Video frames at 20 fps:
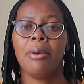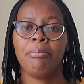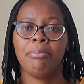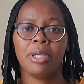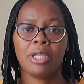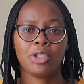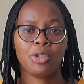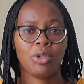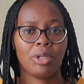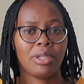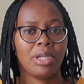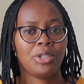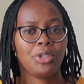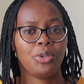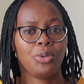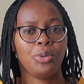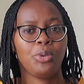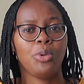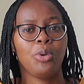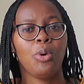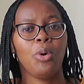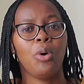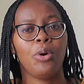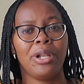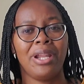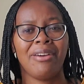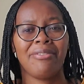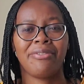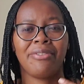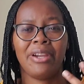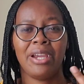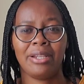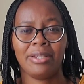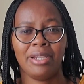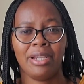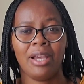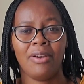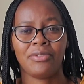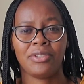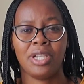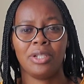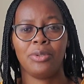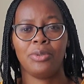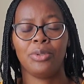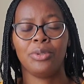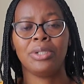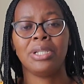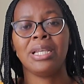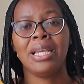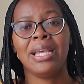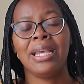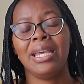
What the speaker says: Make sure that you go on a Friday afternoon